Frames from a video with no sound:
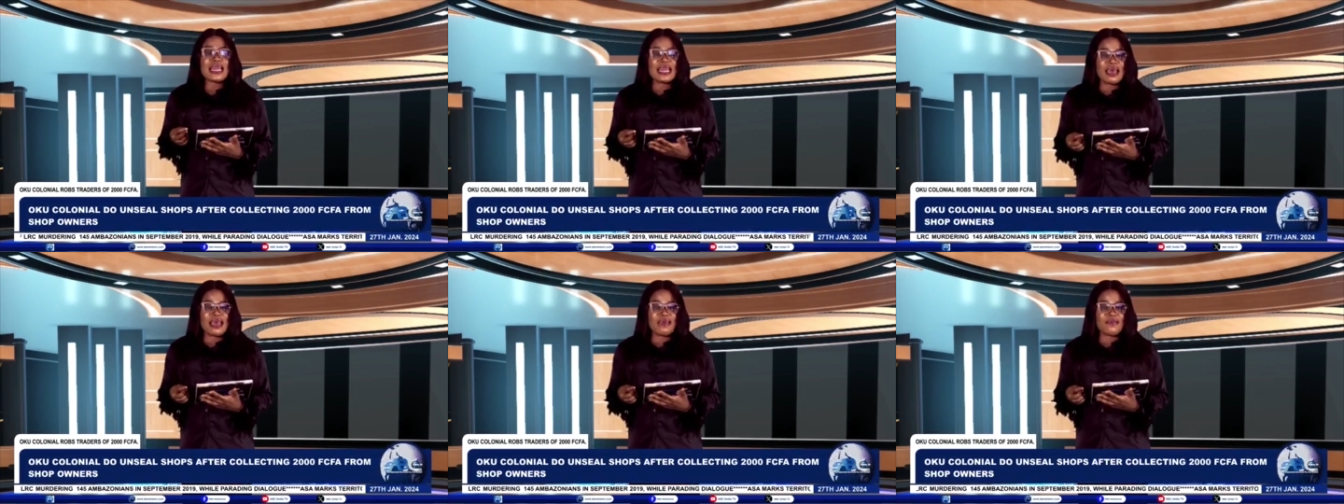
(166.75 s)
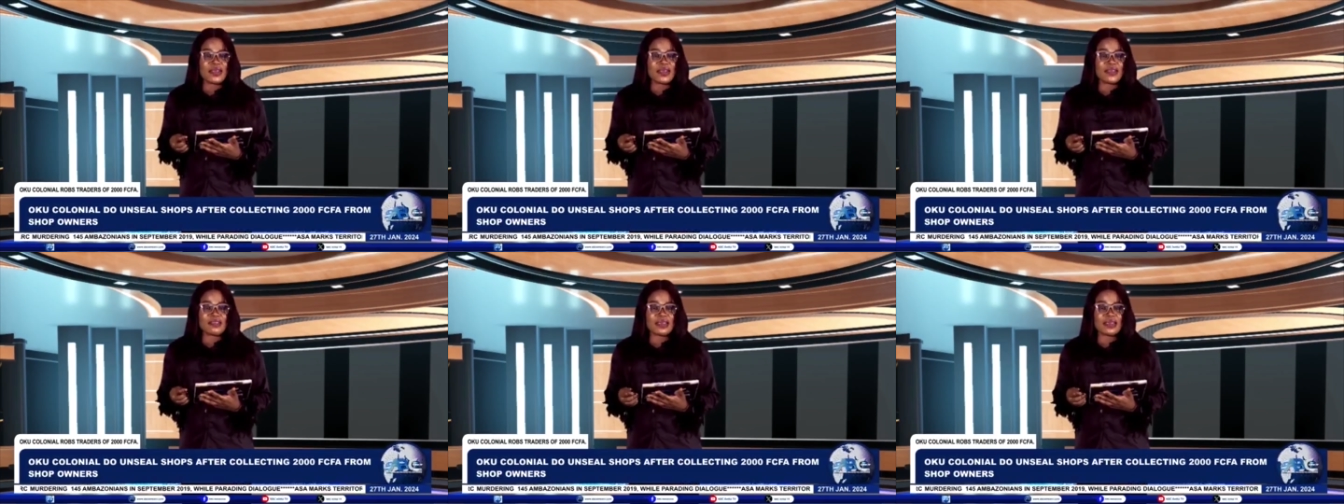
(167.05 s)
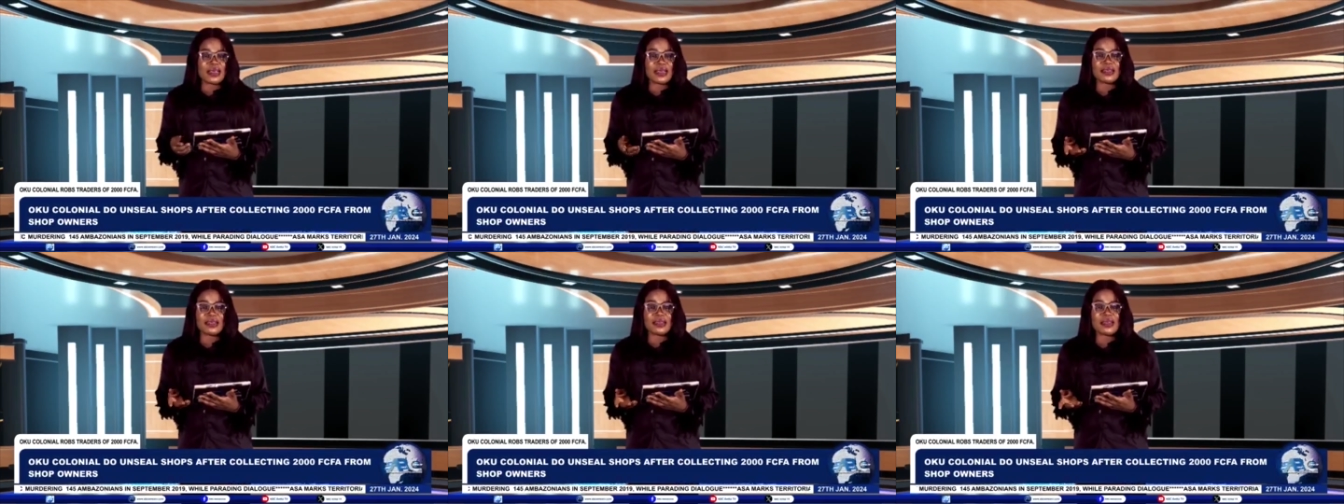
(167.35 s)

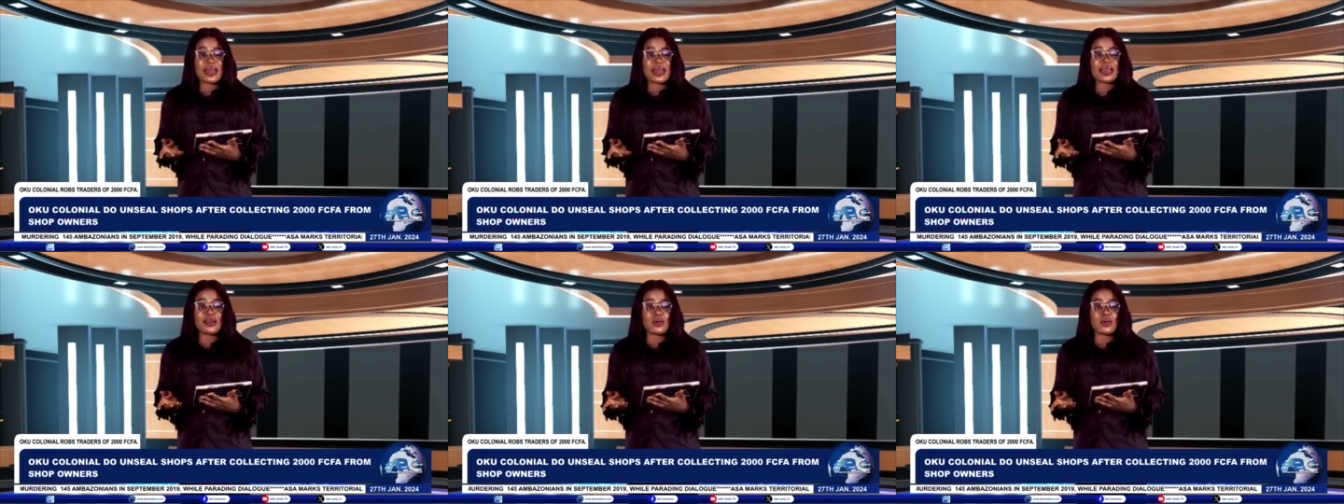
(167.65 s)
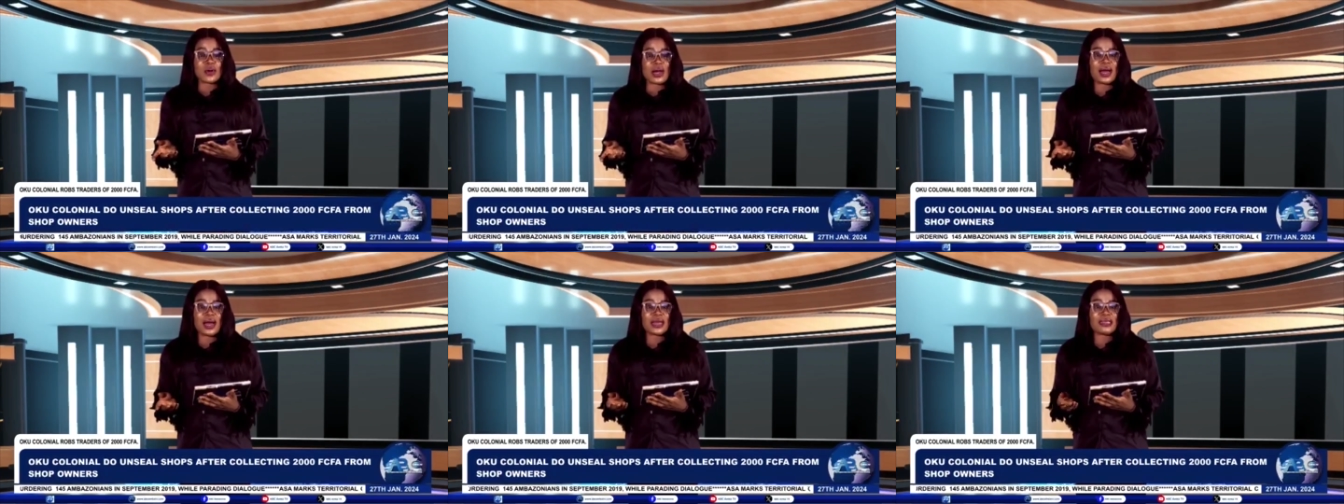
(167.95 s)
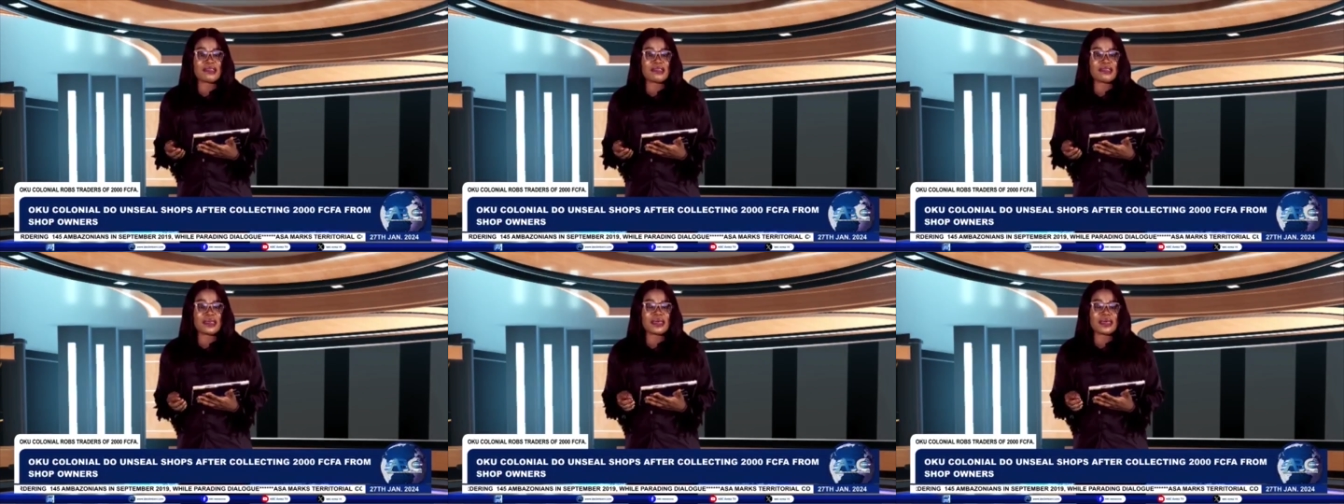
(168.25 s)
levies in that
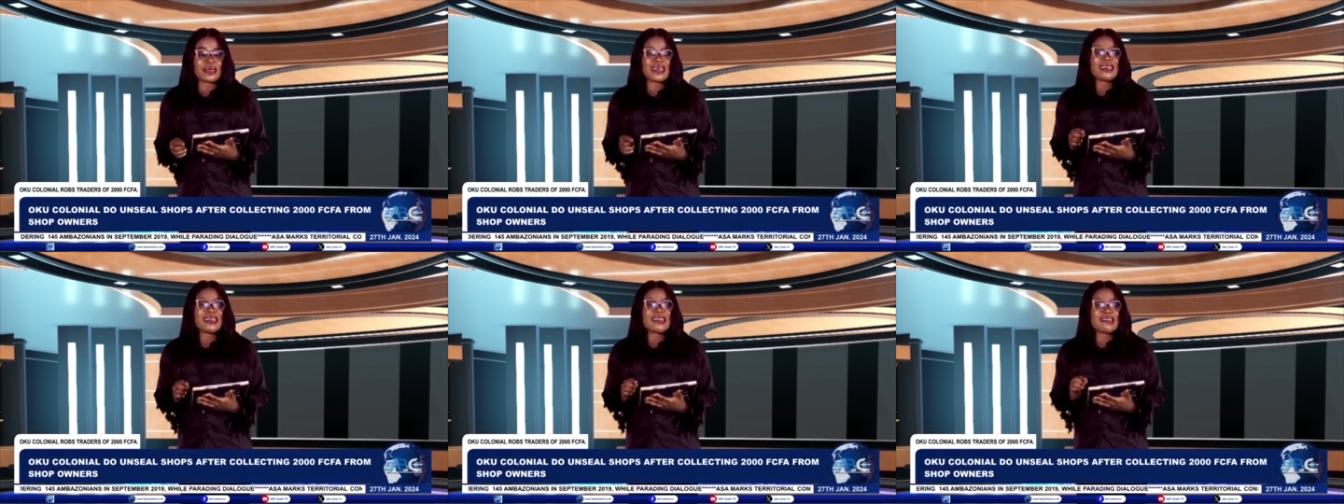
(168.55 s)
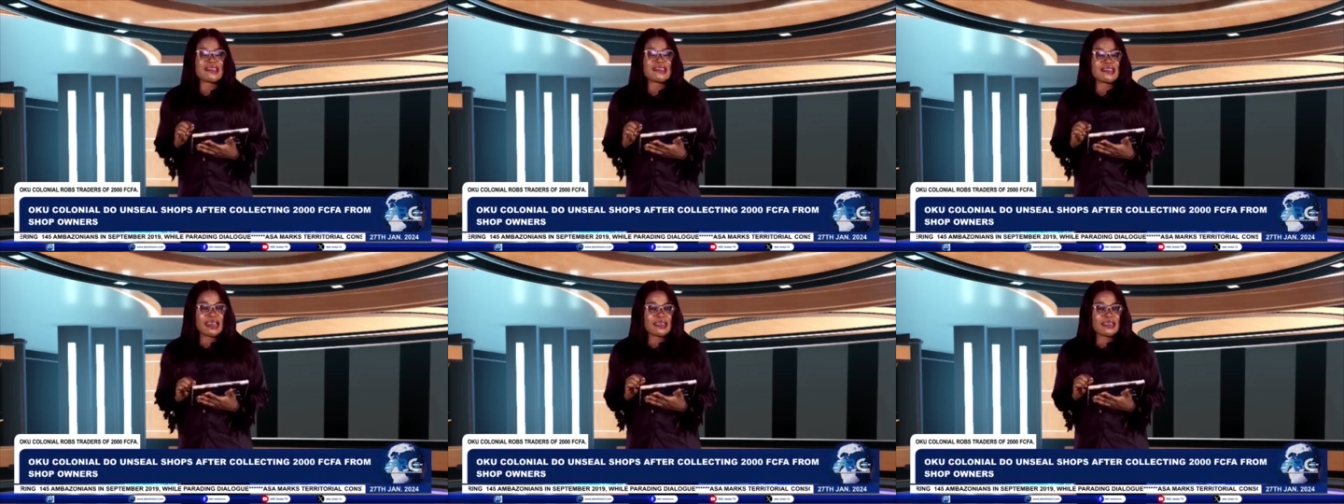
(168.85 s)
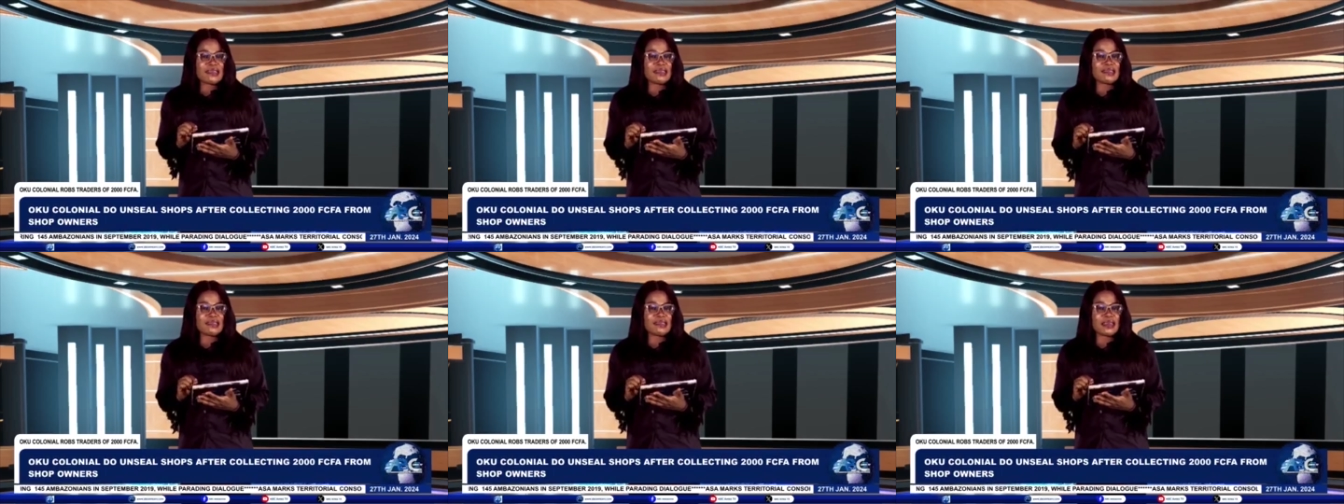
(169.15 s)
locality
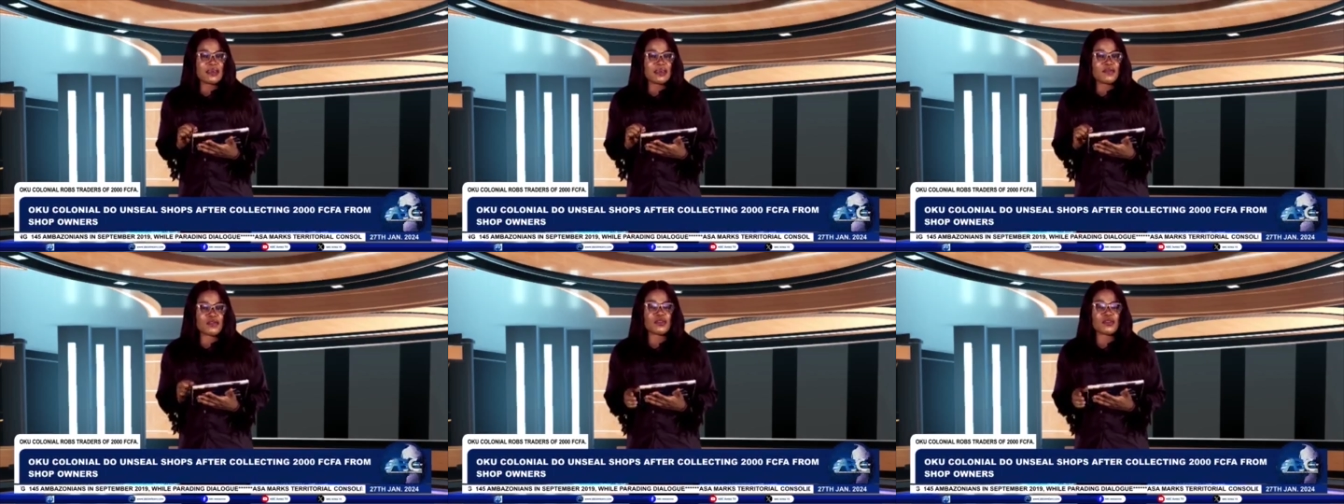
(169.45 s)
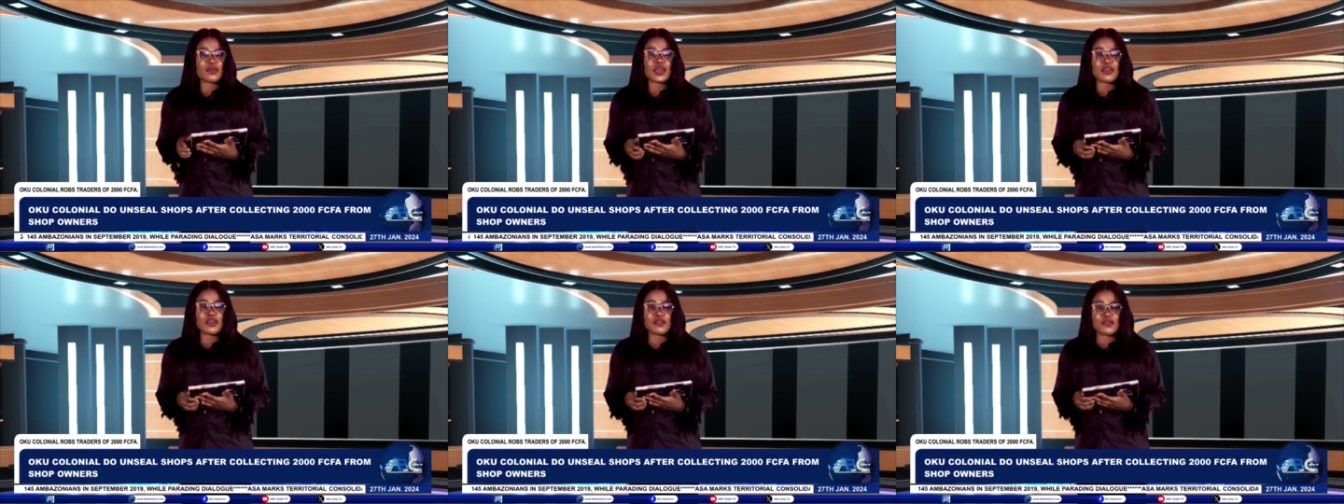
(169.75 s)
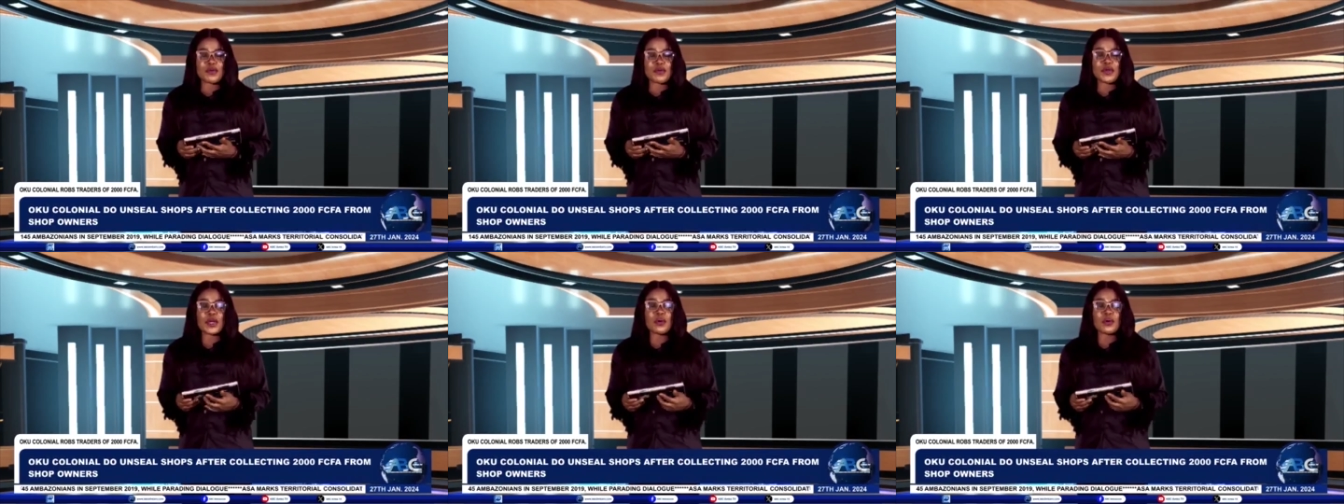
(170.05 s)
sensitive to
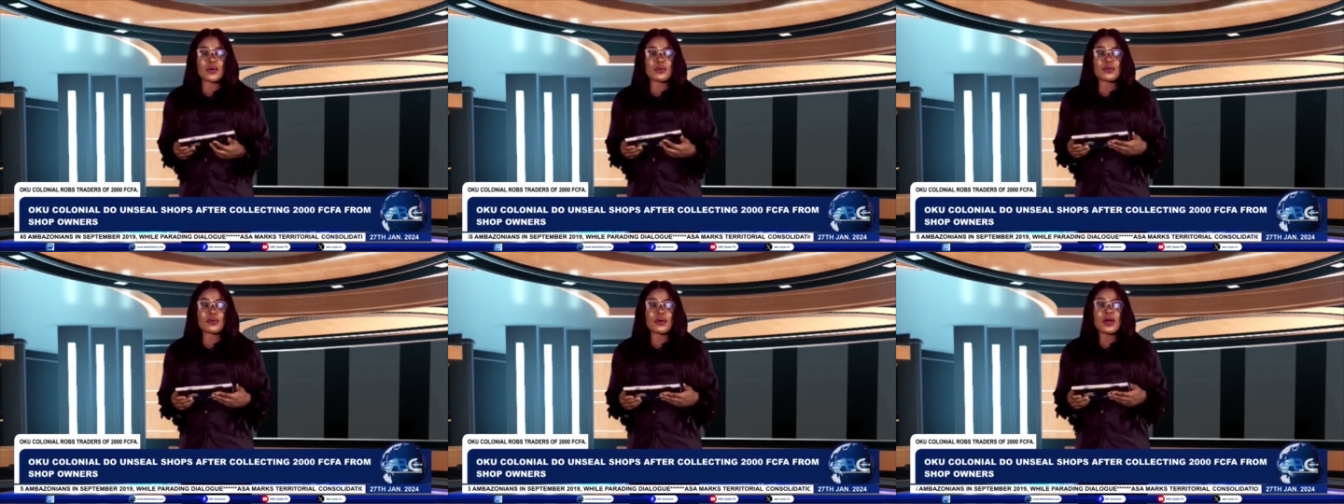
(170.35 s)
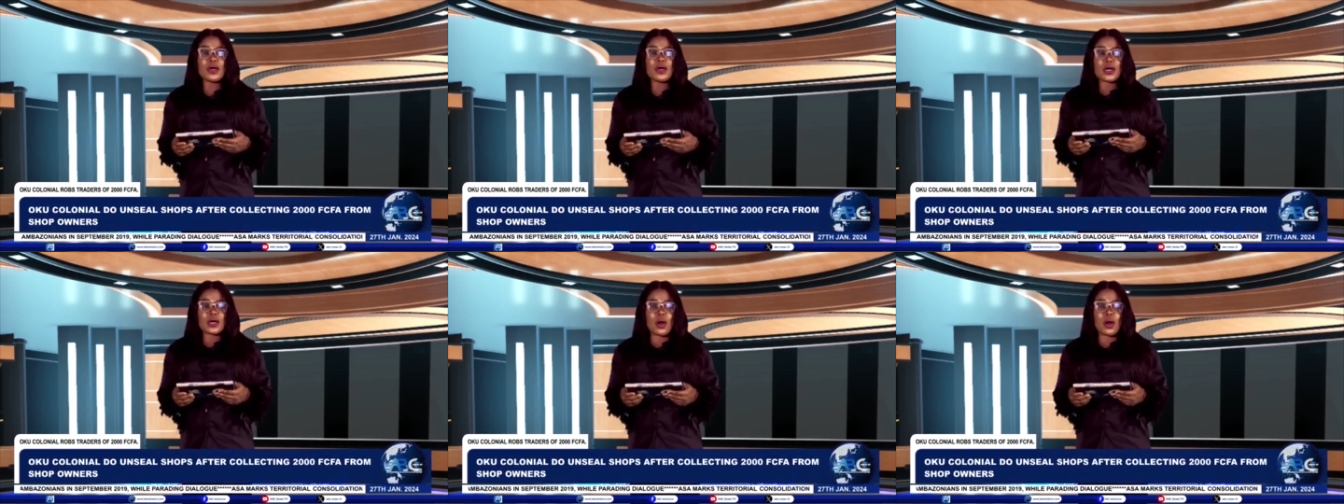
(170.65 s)
historical,